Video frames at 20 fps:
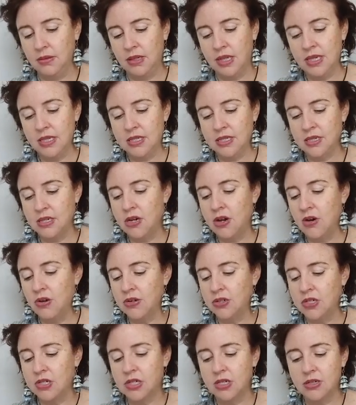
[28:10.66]
Let's
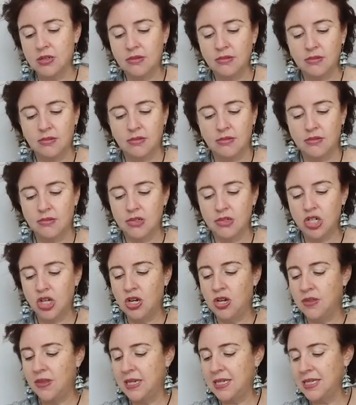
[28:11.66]
not
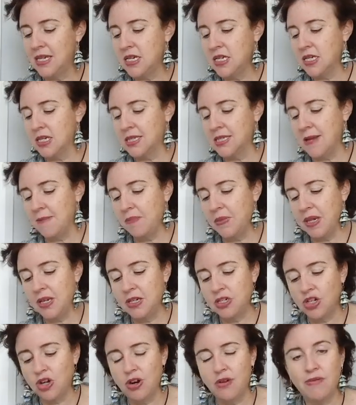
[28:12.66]
turn this into
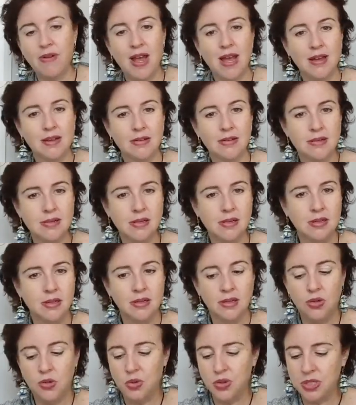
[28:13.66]
something direct
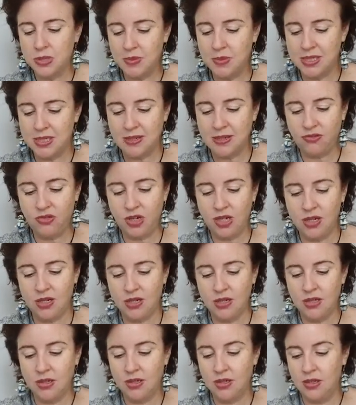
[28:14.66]
or specific,
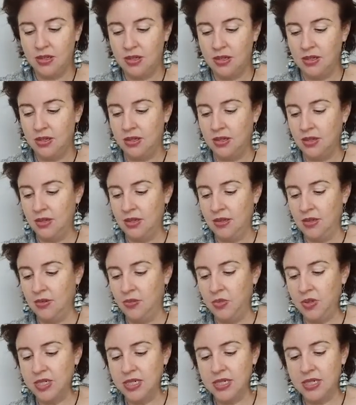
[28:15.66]

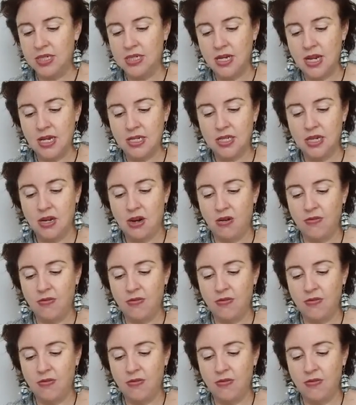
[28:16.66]
but just as an